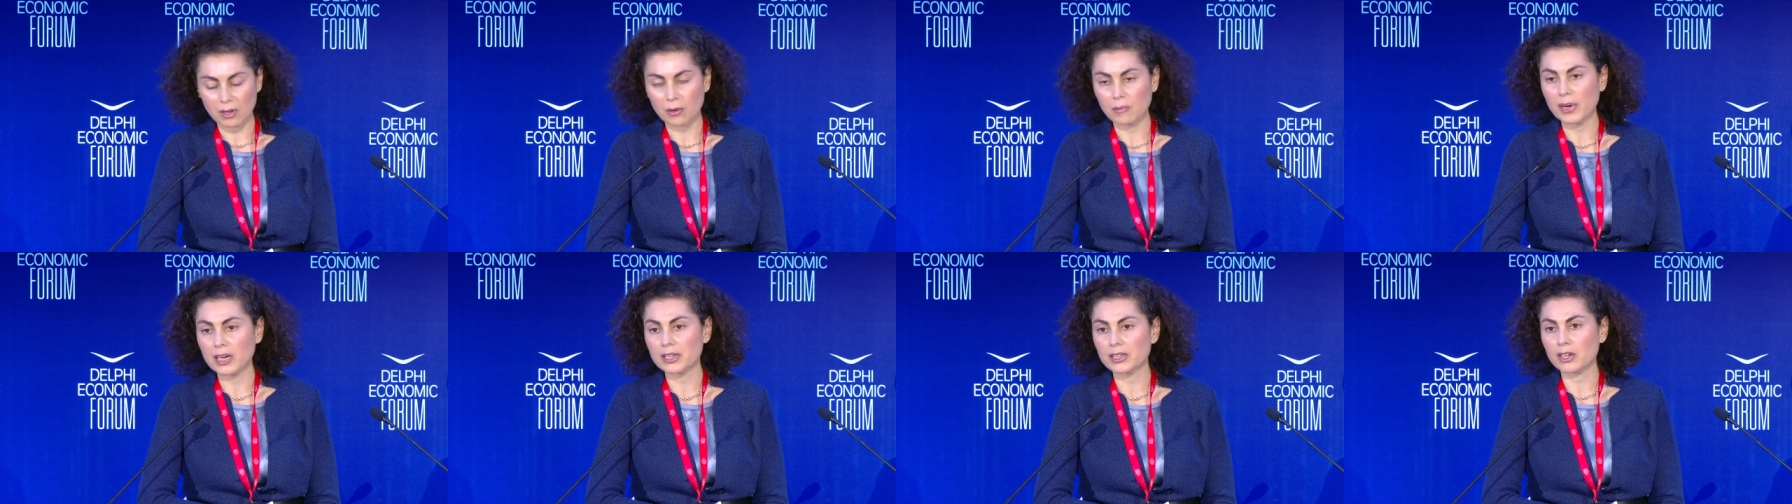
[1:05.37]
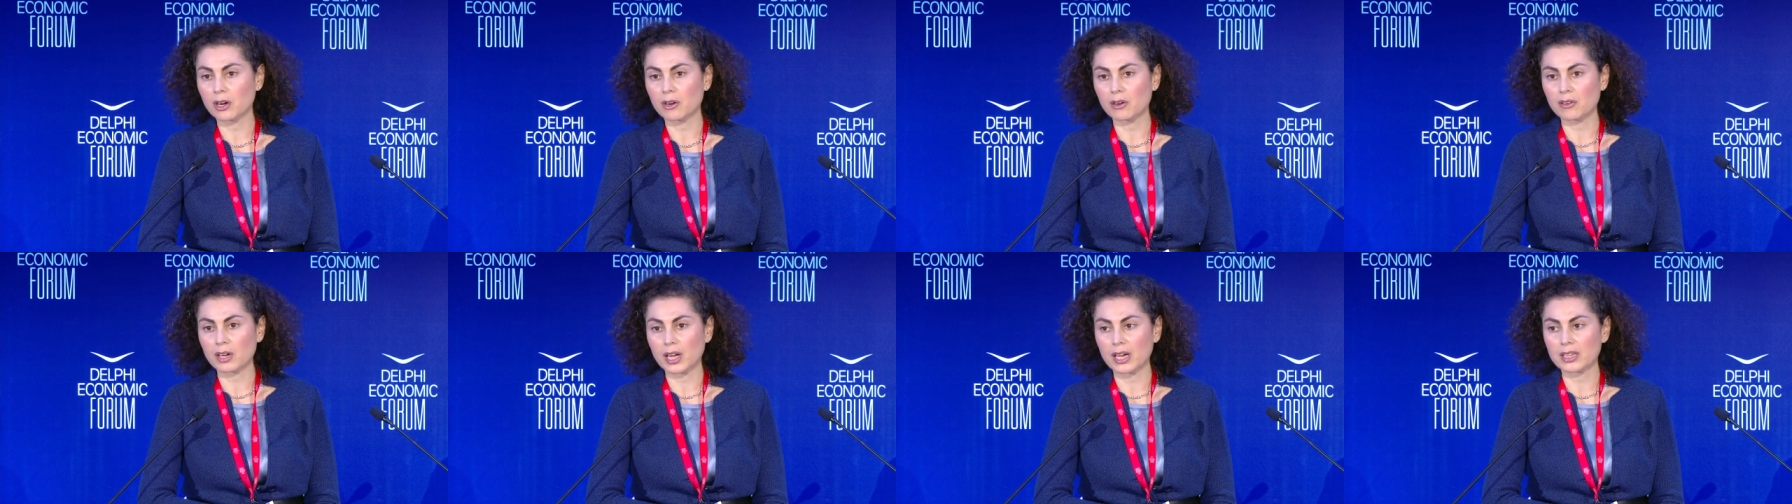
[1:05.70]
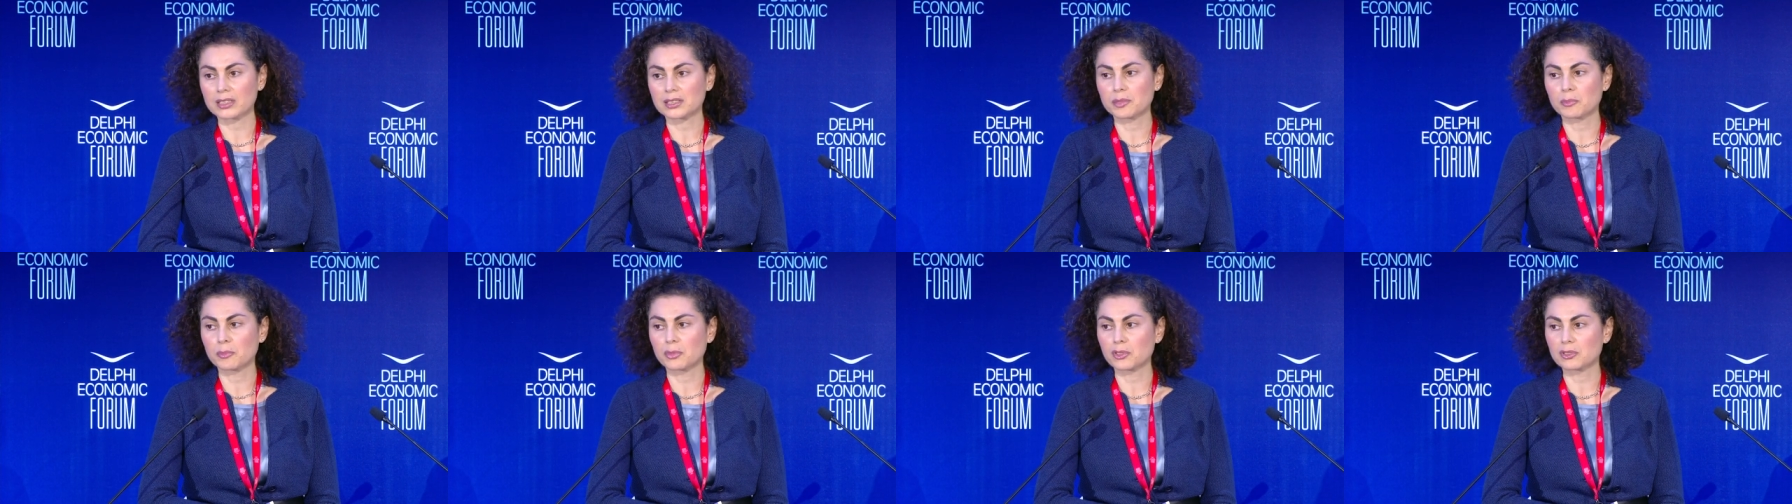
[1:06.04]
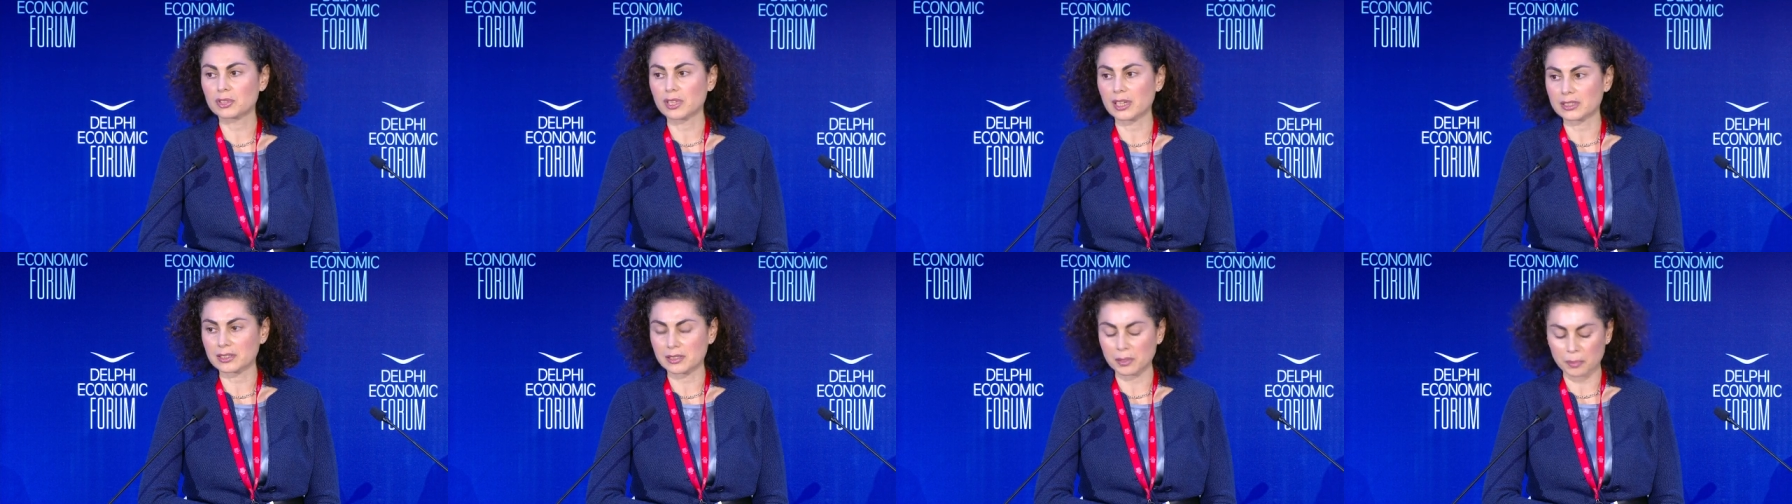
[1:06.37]
well known as the
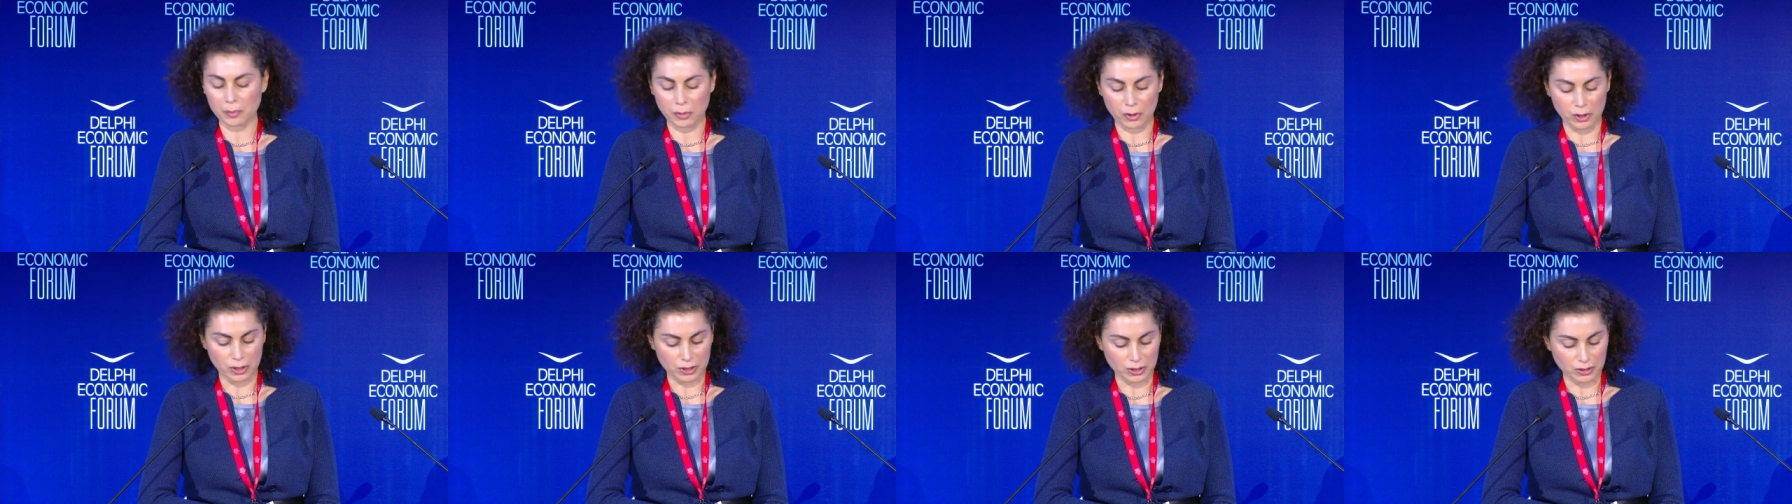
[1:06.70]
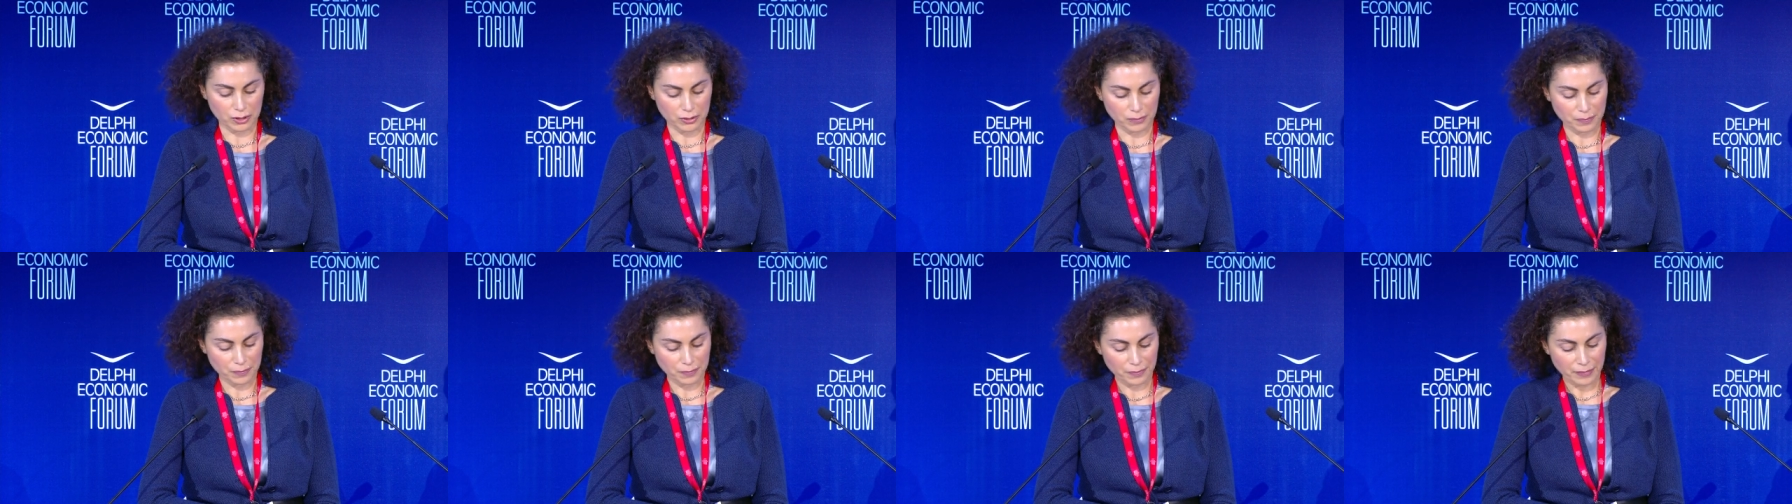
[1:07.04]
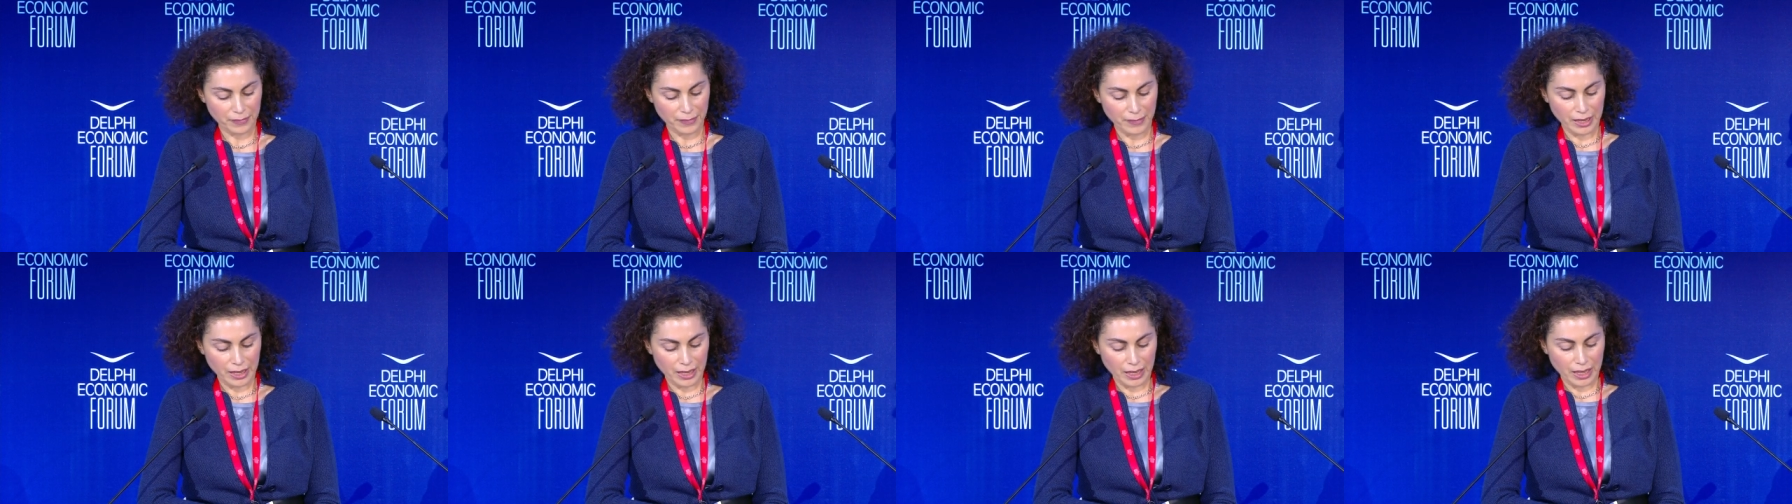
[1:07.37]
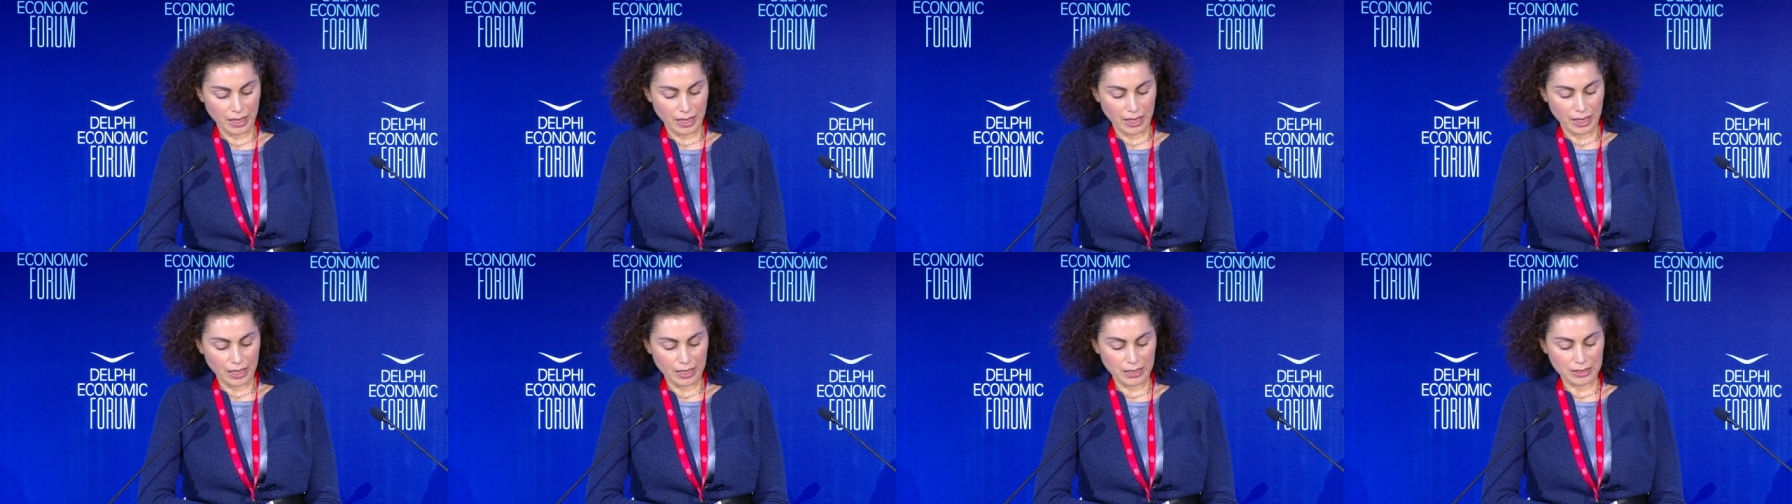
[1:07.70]
Brundtland Report.
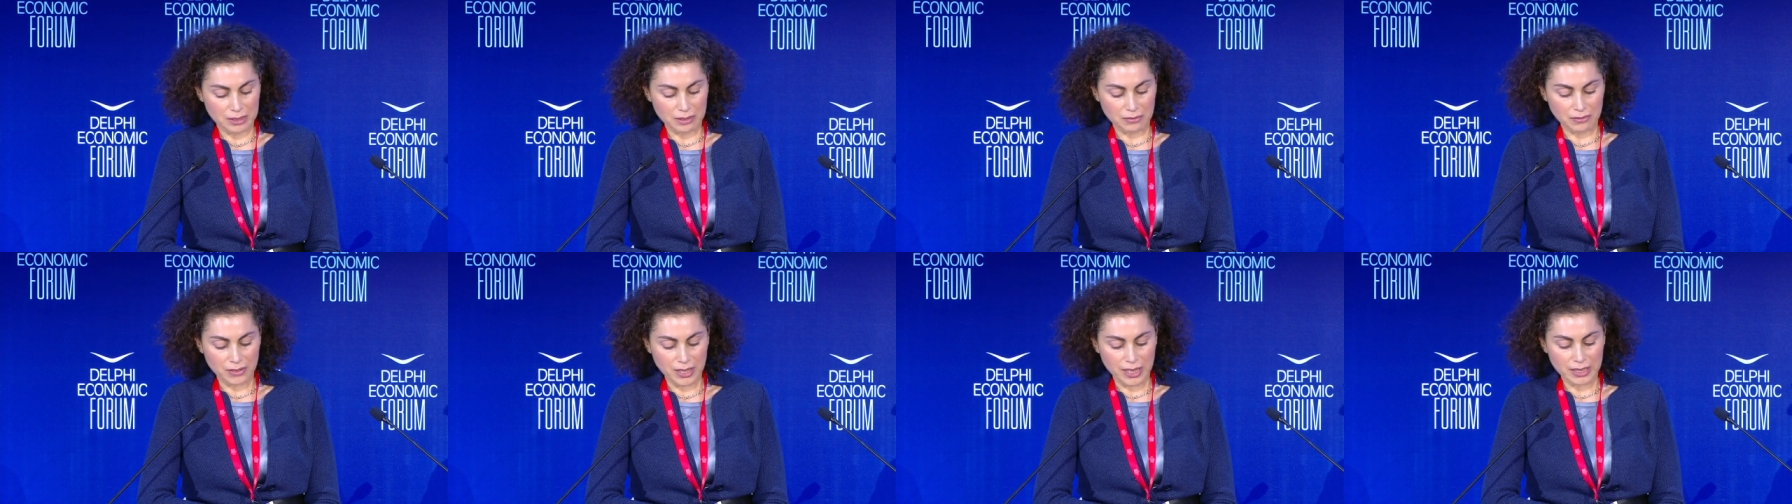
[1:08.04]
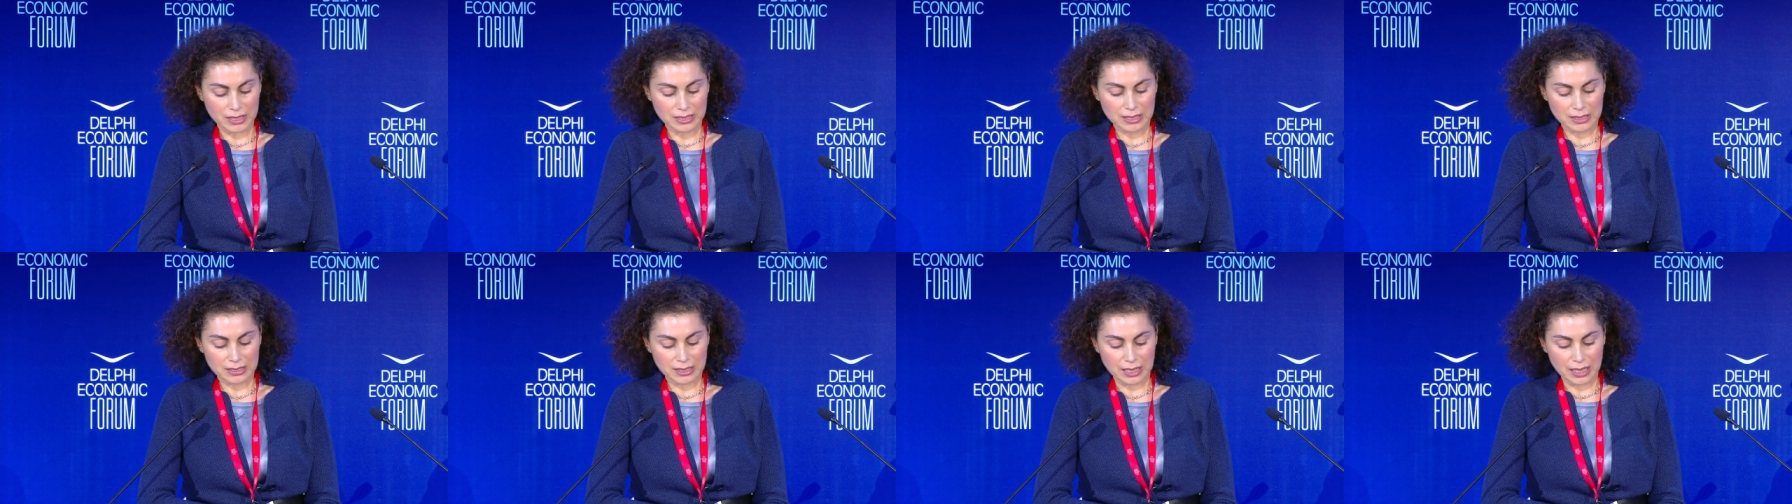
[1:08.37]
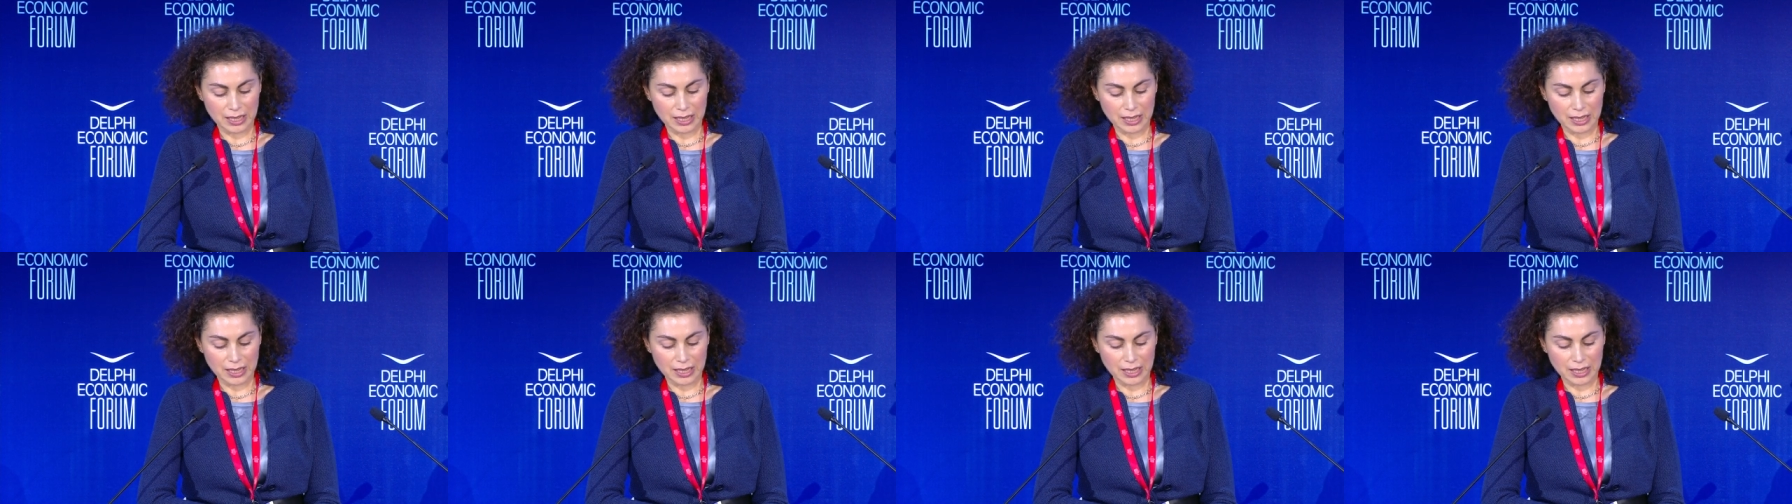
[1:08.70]
It defines it